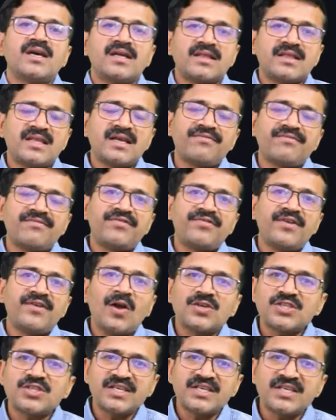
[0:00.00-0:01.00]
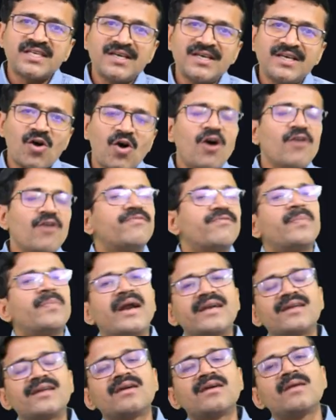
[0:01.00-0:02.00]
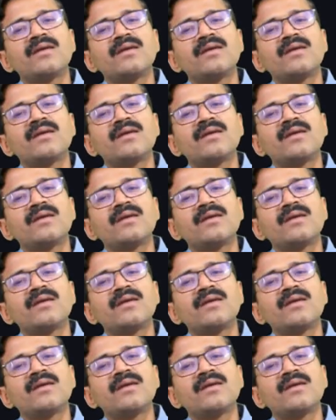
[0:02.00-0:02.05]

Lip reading: the velocity of particle